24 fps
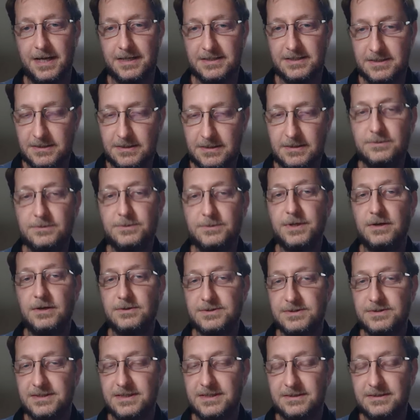And here we
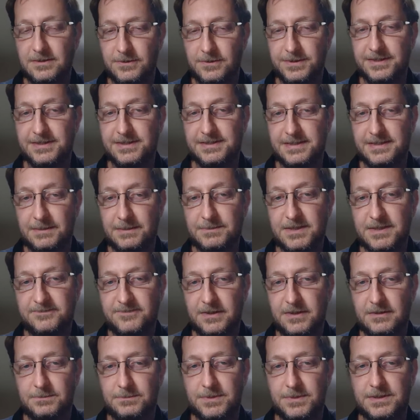also did already some
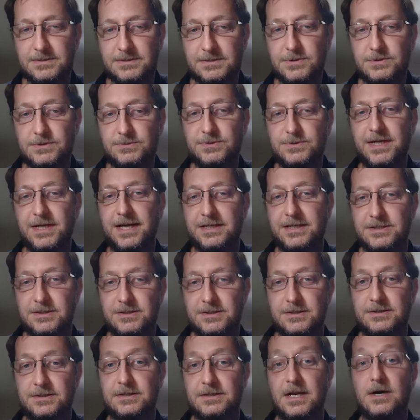developments, which we
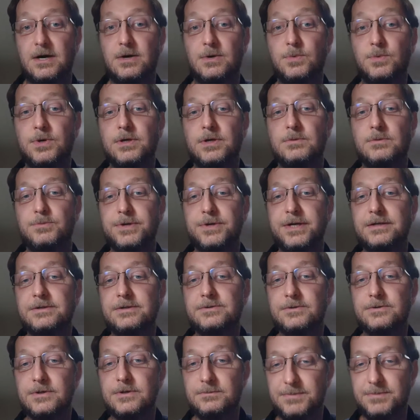actually now want to
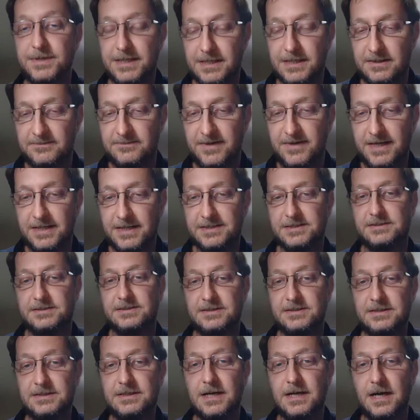bring to a bigger device,
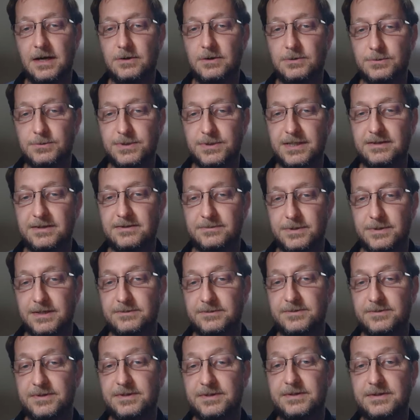see how
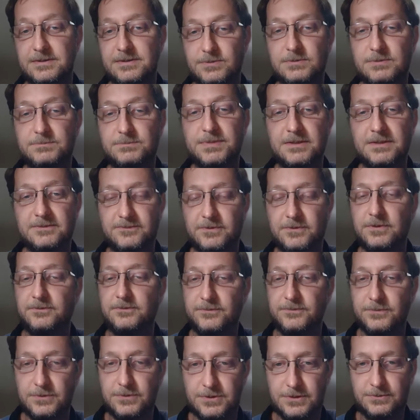relevant this will be for a
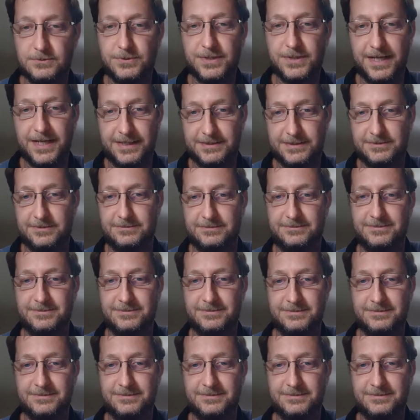future reactor.